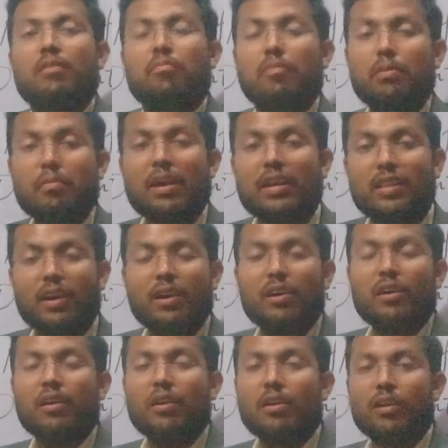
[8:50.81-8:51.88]
made
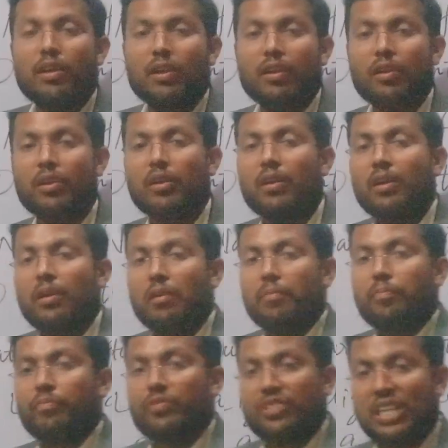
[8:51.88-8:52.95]
the
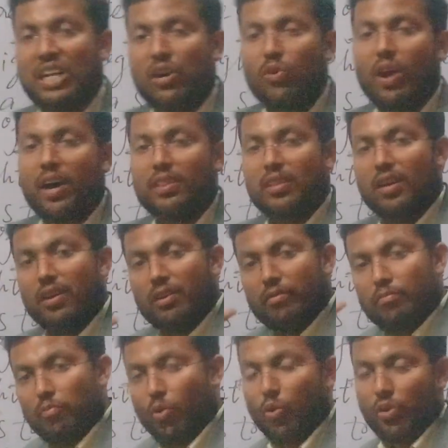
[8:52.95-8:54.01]
shadow on the
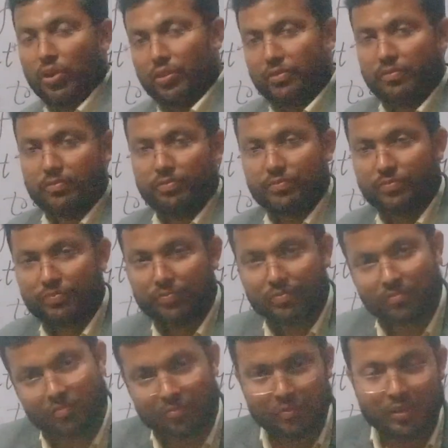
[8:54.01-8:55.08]
board.
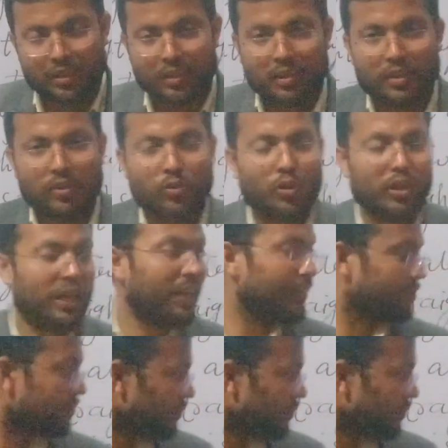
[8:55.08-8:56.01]
Okay.